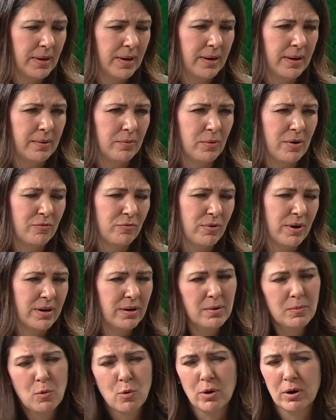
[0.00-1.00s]

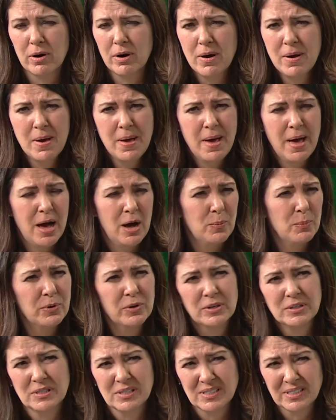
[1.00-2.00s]
referendum, or
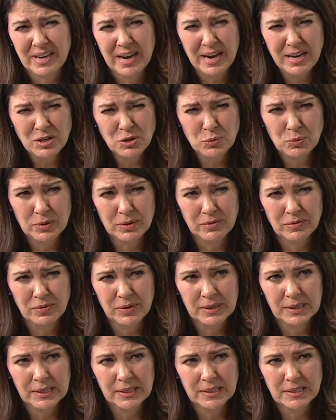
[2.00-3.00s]
Alberta and Saskatchewan
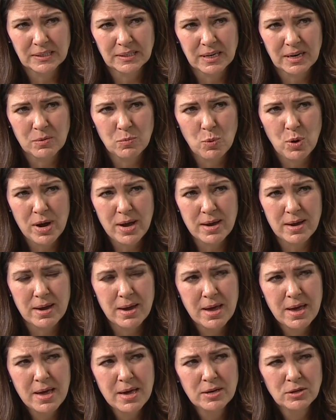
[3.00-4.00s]
feeling the same way.
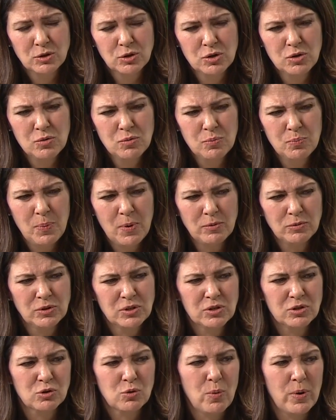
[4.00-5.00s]
So you pose
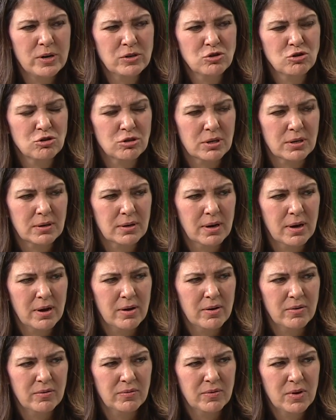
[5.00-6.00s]
this question
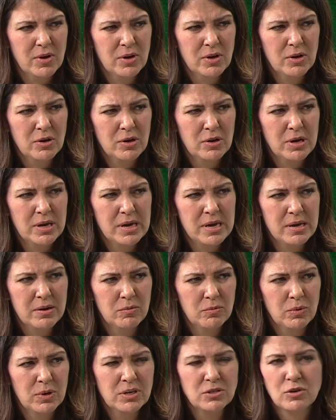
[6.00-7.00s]
of
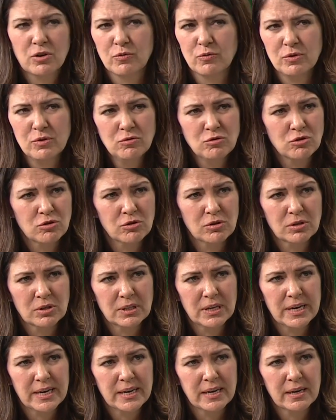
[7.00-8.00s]
what does our future look
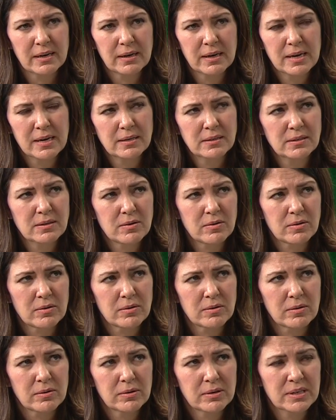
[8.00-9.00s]
like? Is
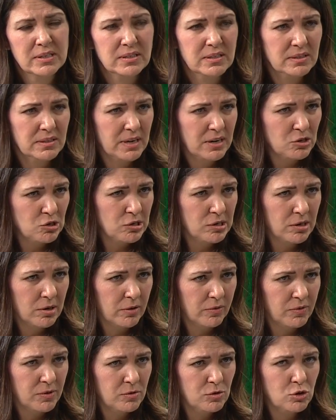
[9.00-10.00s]
secession in our
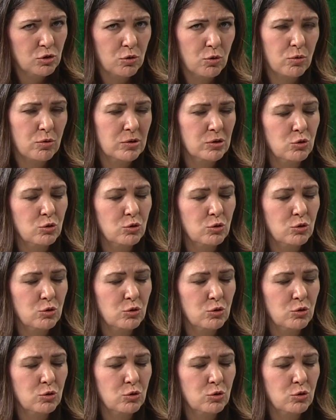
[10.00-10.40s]
future, or is